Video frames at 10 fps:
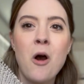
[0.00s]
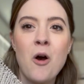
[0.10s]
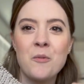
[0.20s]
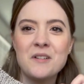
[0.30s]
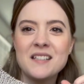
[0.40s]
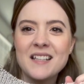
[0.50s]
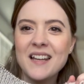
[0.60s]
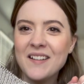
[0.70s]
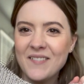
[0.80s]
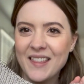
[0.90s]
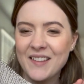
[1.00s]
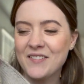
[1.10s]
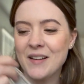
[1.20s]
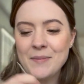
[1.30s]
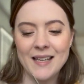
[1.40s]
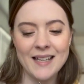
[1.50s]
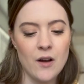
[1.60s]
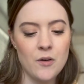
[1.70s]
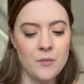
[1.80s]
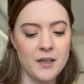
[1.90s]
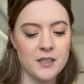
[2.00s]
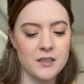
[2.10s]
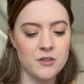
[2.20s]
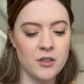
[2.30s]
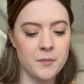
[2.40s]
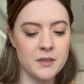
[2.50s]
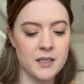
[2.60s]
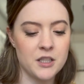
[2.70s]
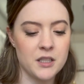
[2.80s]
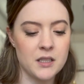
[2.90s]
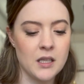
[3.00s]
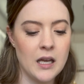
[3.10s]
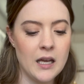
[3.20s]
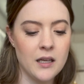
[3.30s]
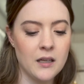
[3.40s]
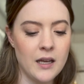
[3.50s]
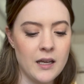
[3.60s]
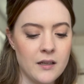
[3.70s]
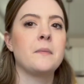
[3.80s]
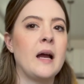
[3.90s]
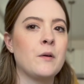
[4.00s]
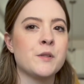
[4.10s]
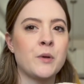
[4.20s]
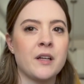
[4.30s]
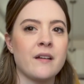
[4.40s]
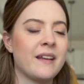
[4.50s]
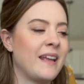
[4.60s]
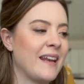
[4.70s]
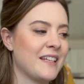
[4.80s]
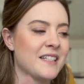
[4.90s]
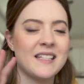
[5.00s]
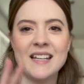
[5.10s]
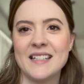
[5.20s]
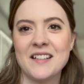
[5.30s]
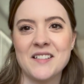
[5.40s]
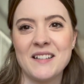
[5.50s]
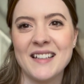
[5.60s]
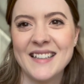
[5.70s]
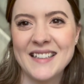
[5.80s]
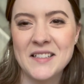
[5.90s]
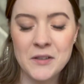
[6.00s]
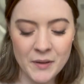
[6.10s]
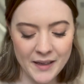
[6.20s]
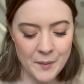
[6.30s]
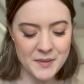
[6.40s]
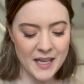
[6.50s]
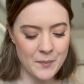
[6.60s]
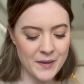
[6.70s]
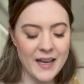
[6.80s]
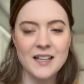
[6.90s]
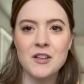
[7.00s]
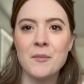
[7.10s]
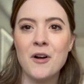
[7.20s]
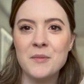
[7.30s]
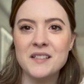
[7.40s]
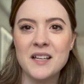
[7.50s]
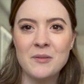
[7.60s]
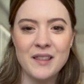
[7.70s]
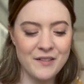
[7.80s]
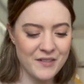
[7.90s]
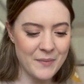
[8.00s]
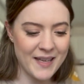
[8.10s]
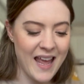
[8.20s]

almost done with the ribbing. Oh, I just dropped stitches. I was working on it and I just set it down so I could do a quick update. But yeah, so I'm almost done with the ribbing,